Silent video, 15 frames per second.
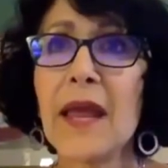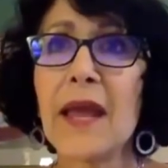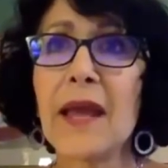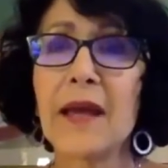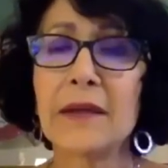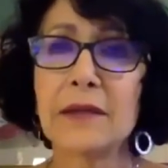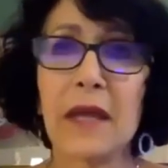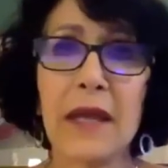
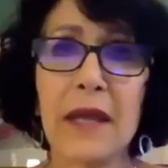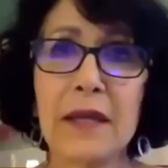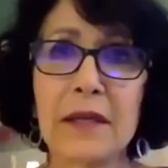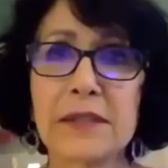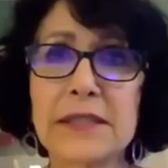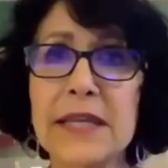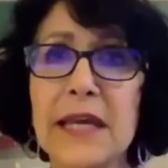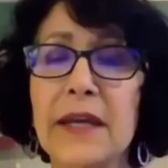and had
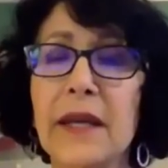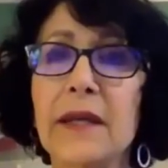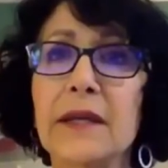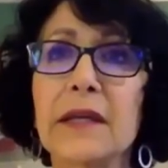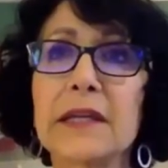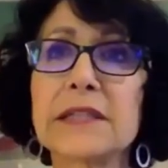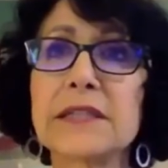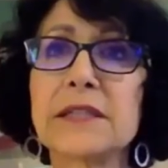set in
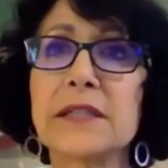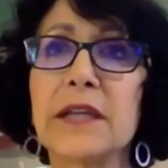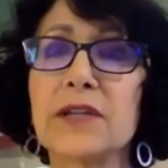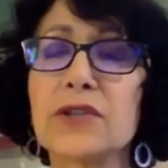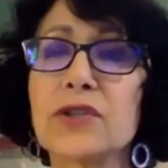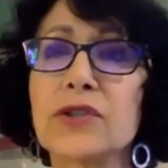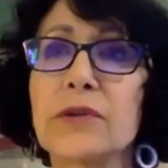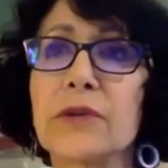listening
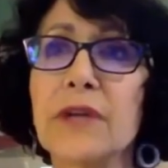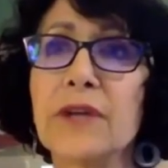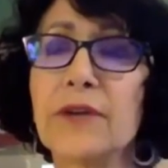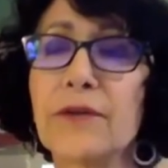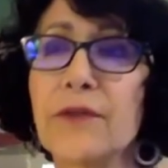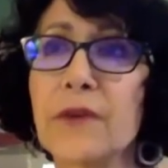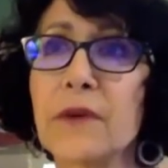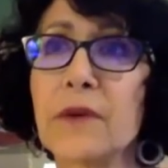to your
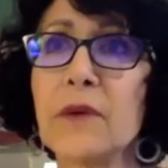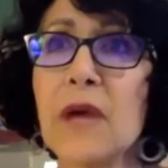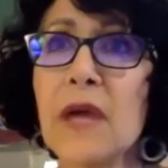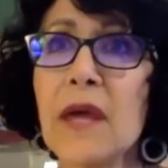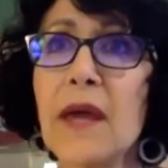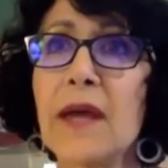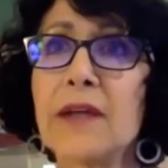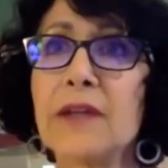interview.
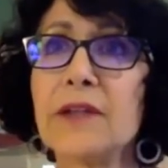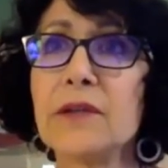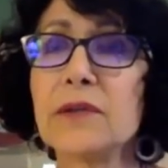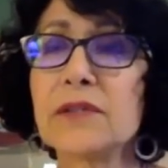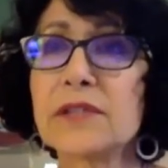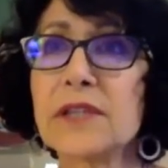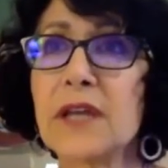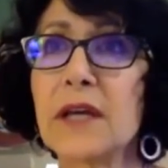And you
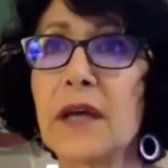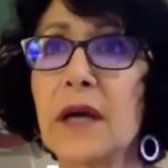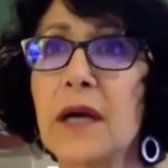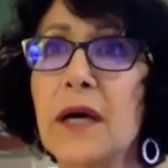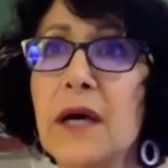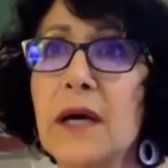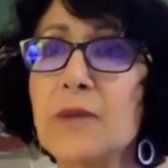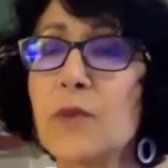said,
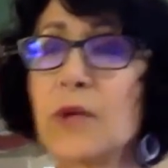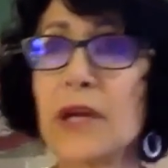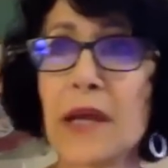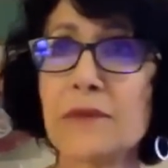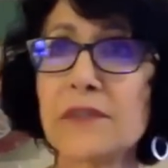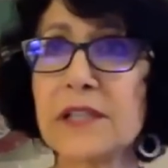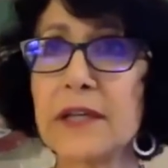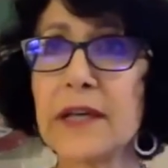when I
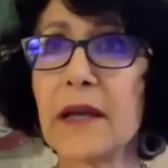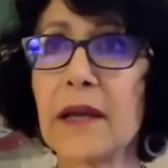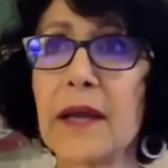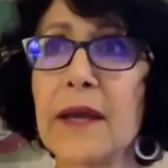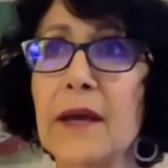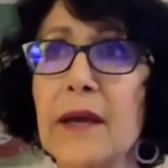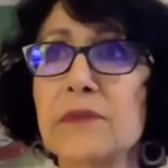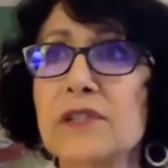was in
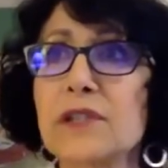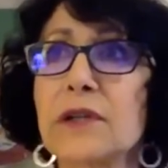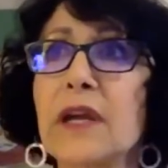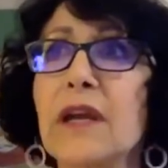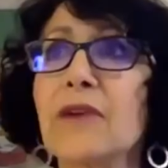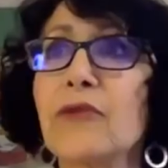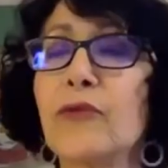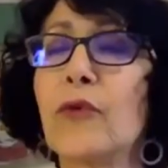LA, I was
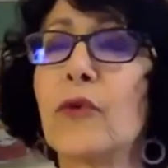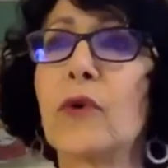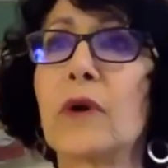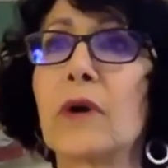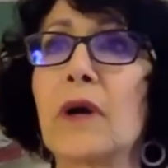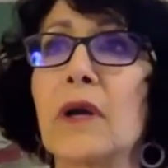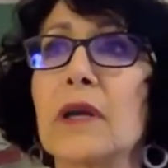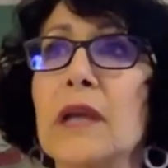looking
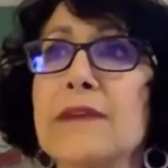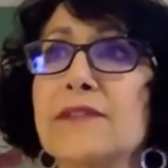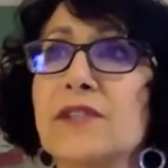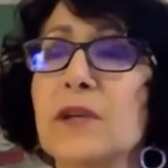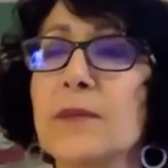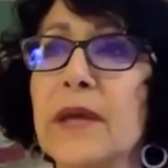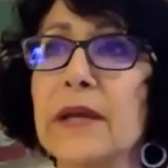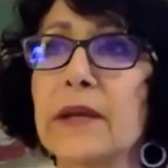for a
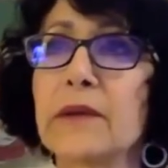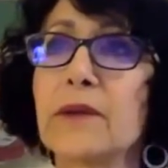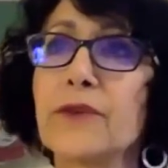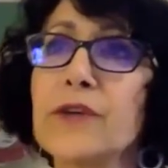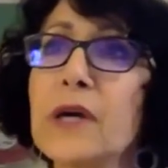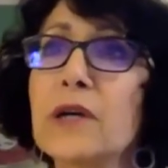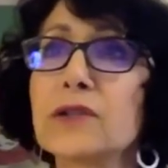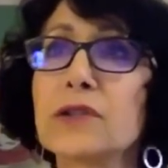lifestyle medical
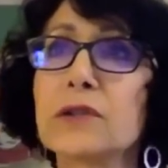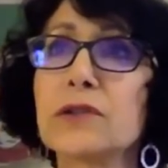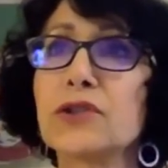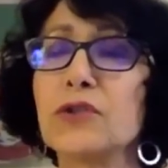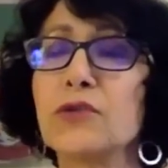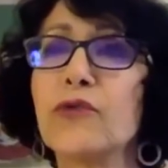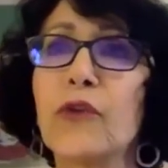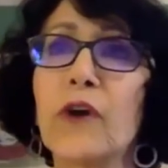doctor,
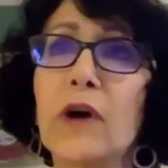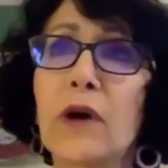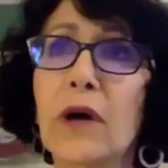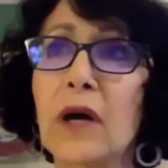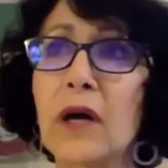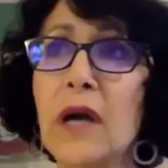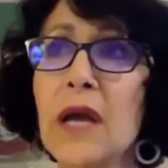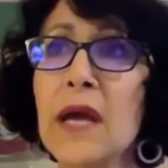too
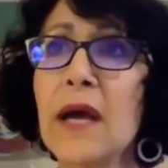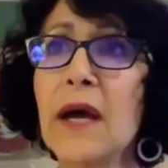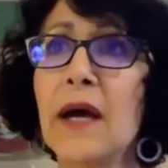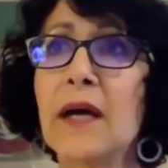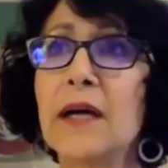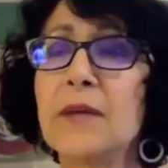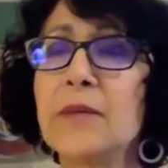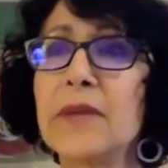far.
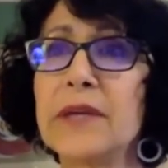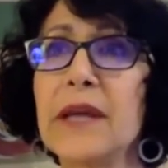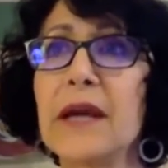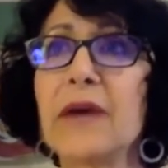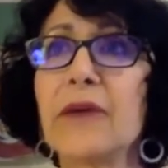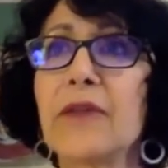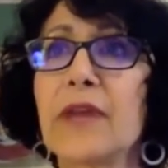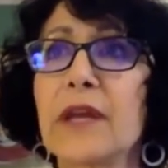But
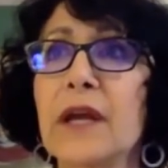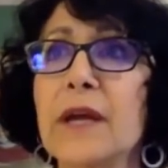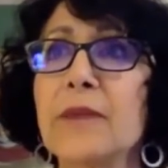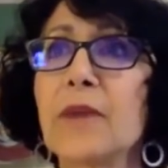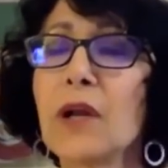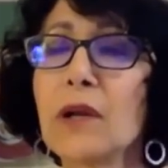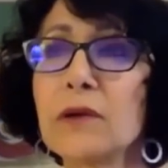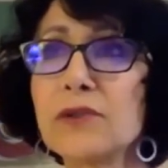now that I'm
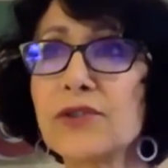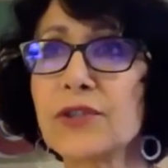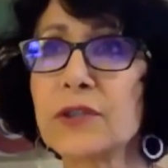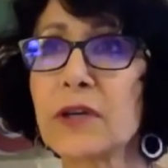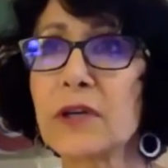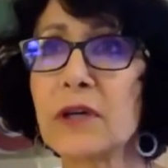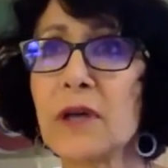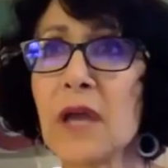
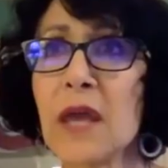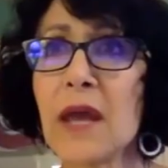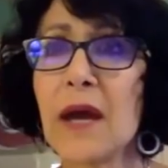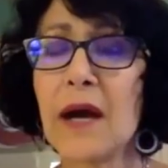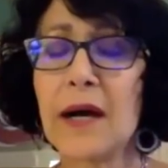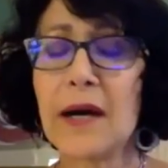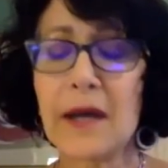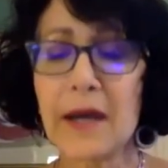closer,
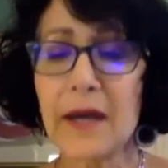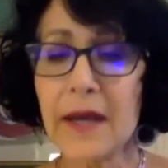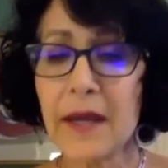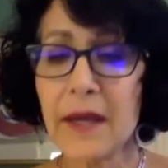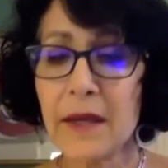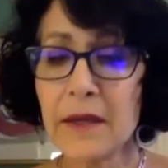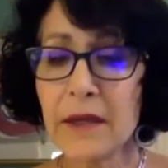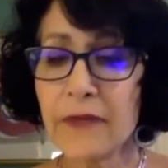
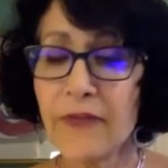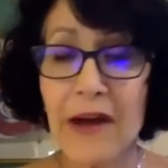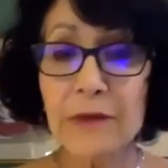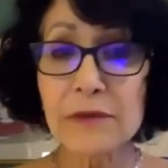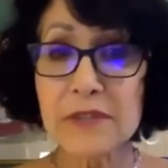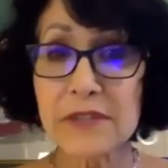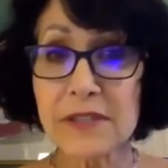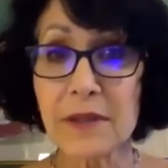I
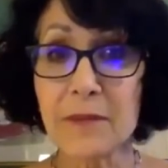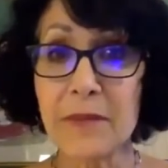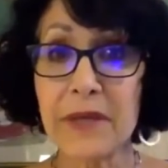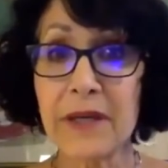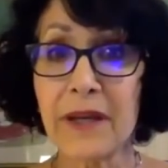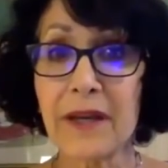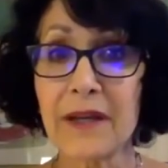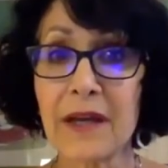found
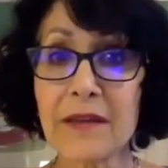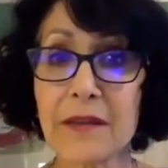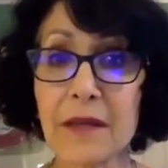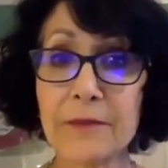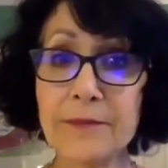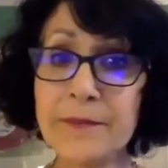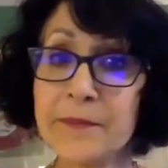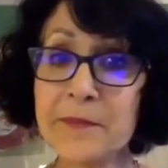somebody. And I
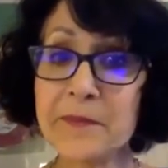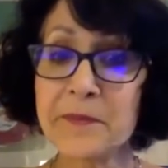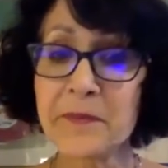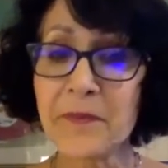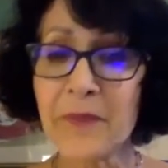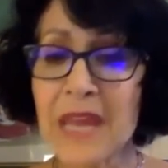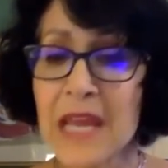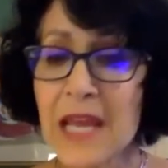thought, And
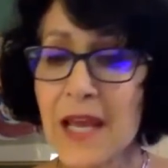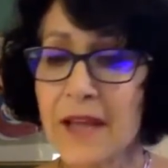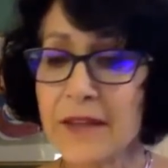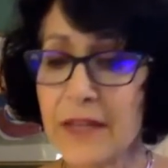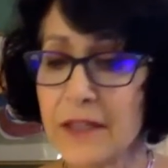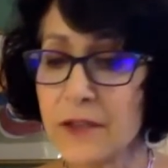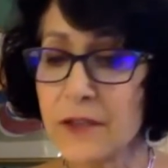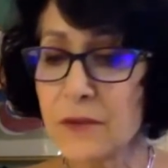
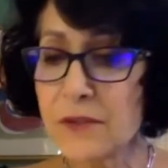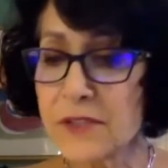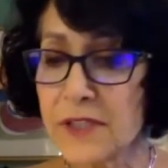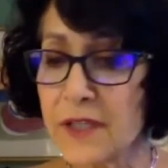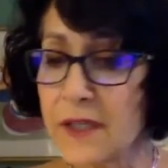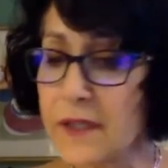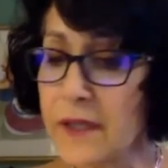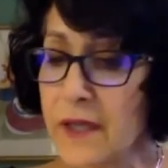then you
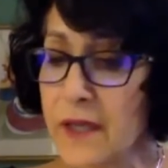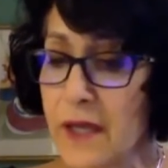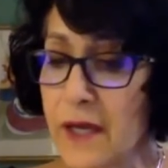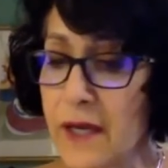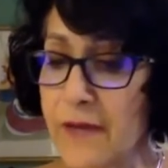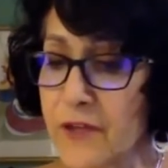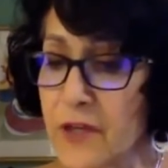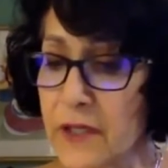said, I've